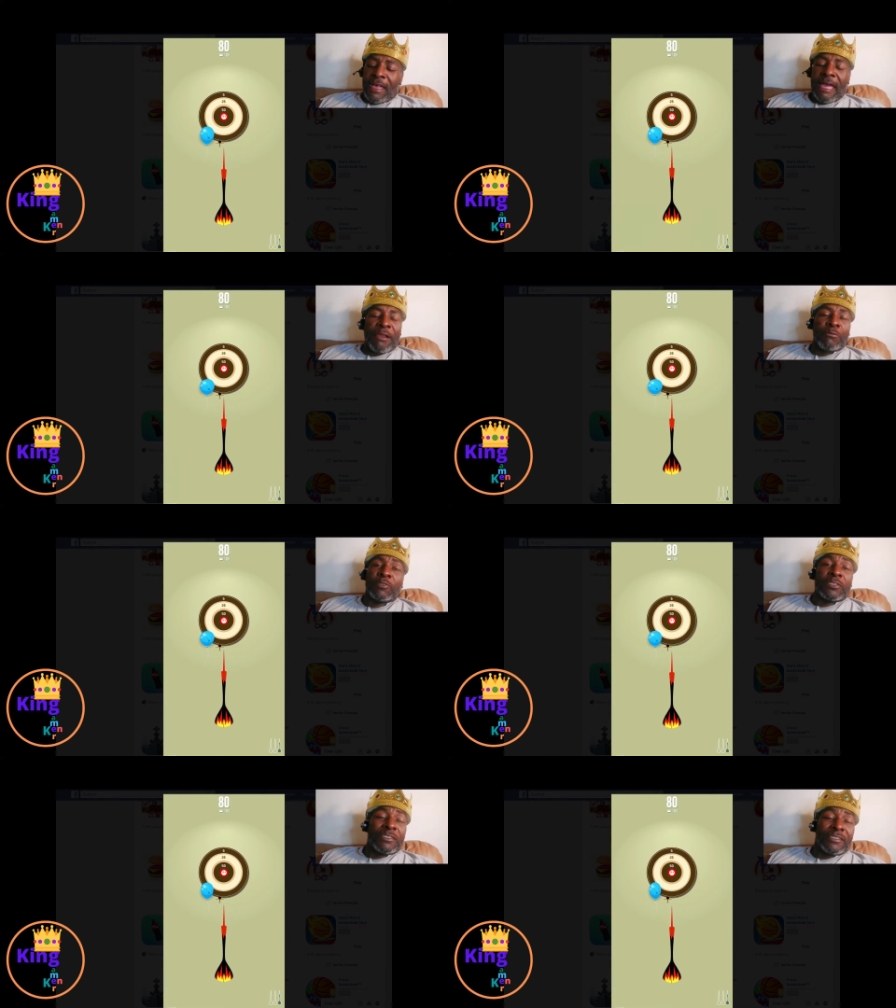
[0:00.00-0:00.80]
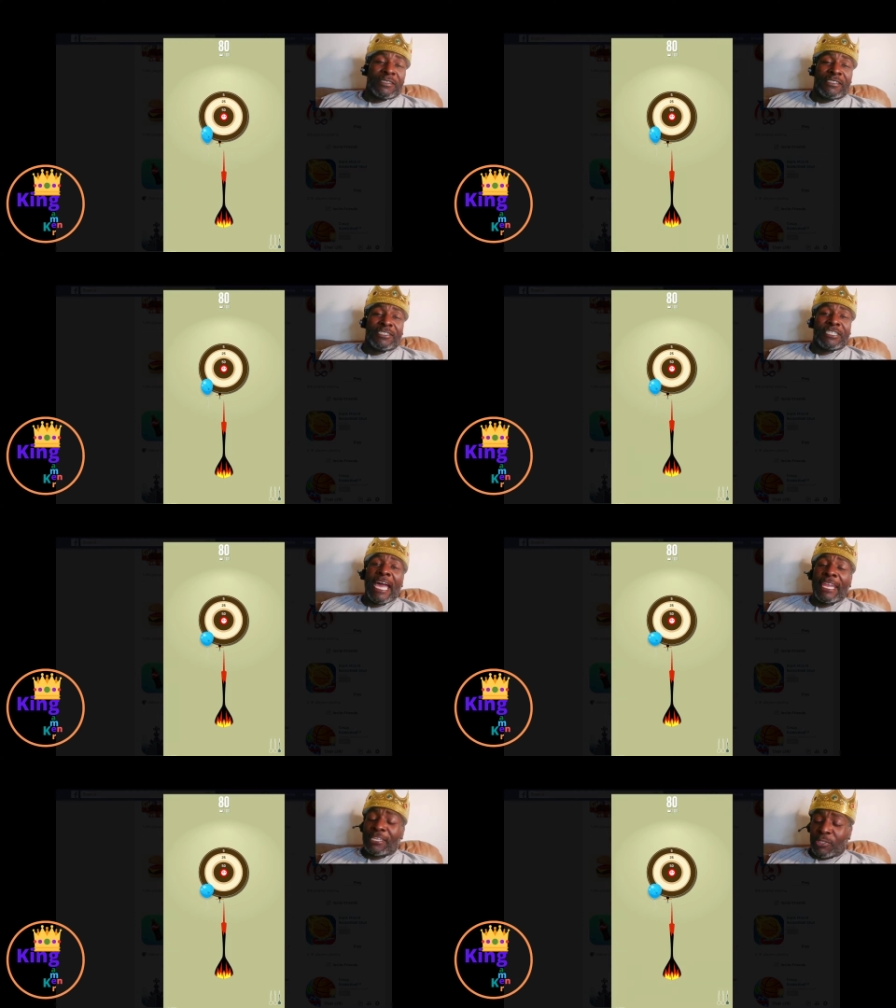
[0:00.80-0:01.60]
I don't
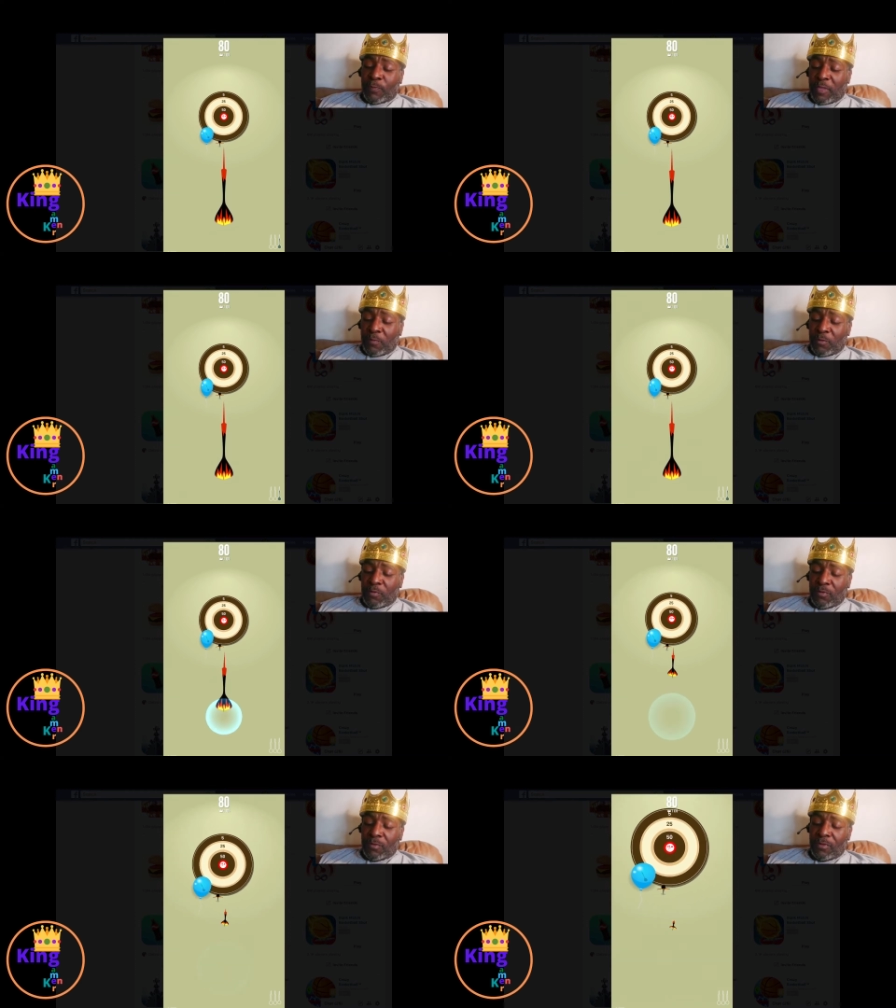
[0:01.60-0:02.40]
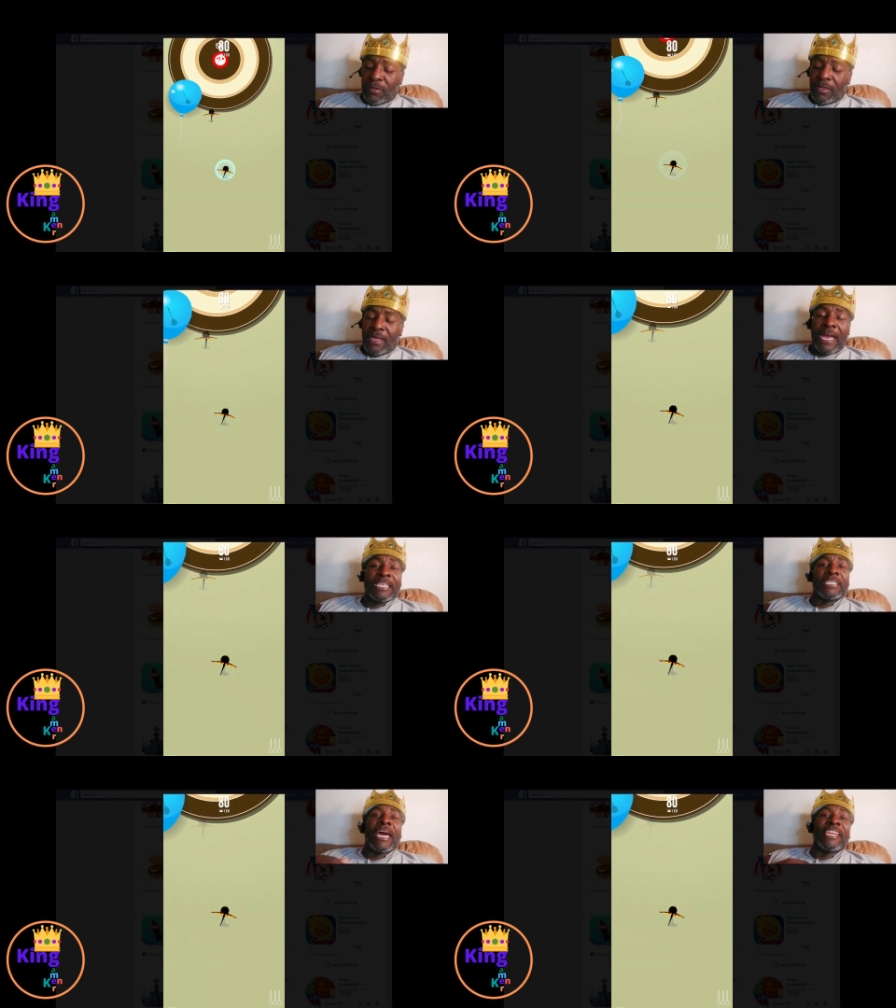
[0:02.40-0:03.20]
challenge people, I
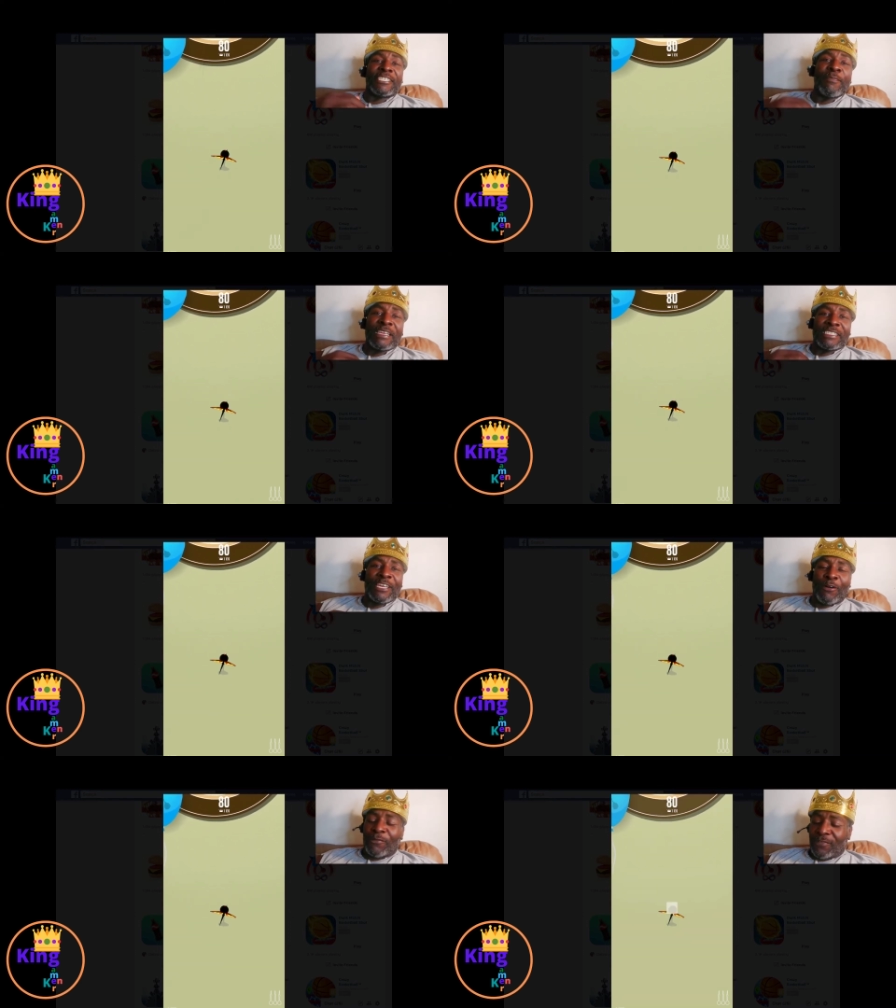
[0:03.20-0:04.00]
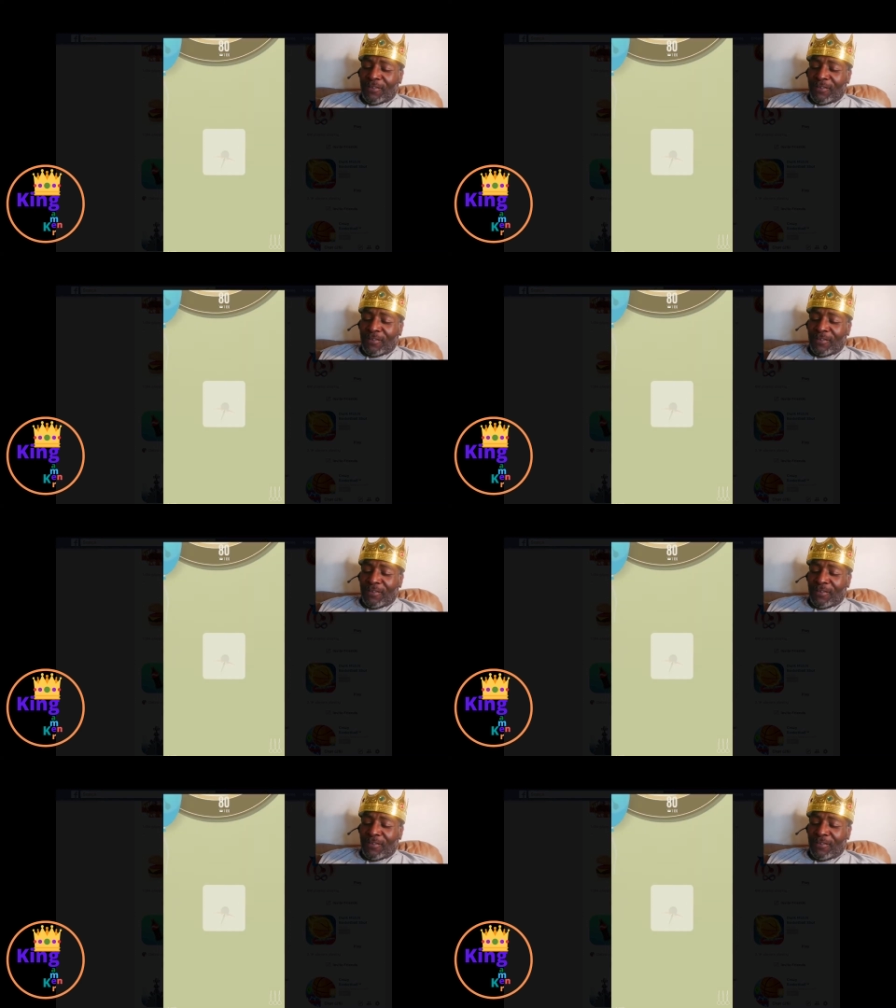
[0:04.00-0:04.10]
challenge myself.